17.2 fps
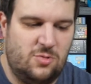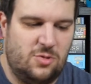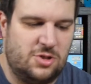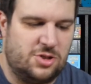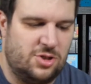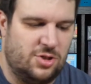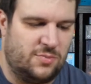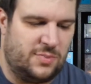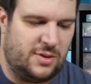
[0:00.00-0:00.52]

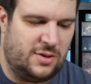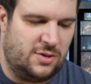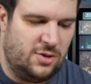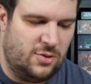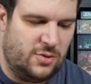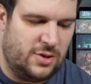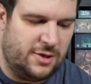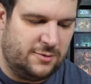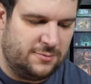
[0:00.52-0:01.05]
what you'll be
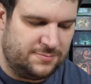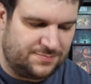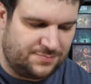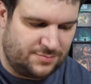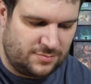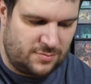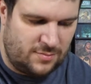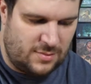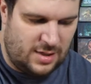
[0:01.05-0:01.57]
doing
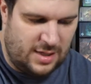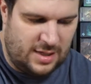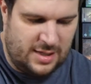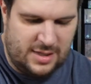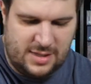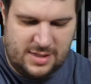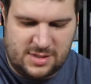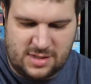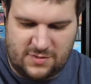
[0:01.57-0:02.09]

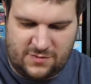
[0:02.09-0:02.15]
is,